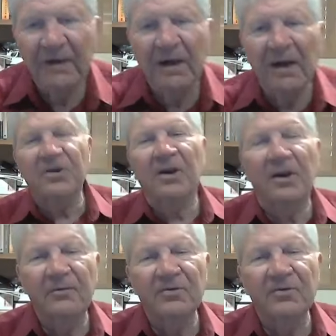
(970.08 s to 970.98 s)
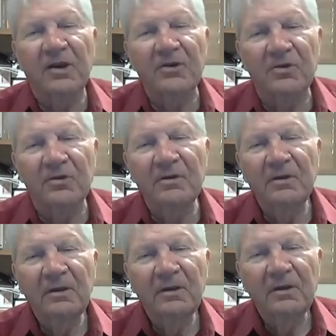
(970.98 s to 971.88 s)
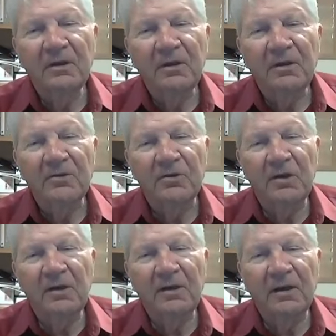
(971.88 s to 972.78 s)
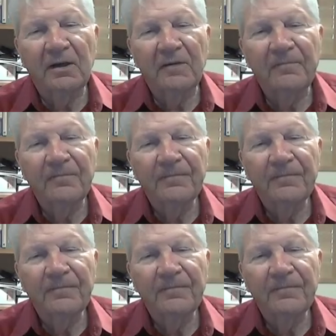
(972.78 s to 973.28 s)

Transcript: nice conversation. She, of